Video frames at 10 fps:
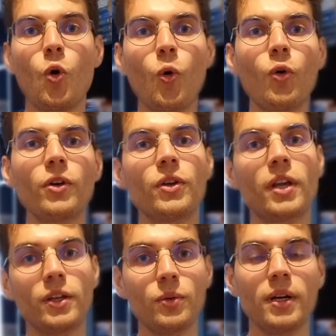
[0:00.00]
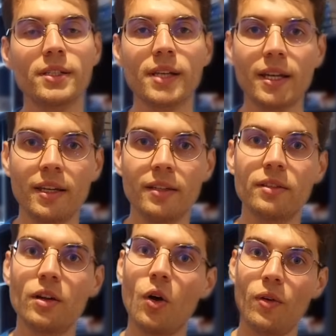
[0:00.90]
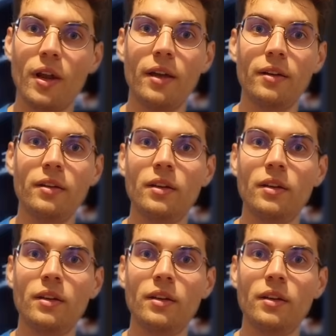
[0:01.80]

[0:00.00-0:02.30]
or you can do it as I did online.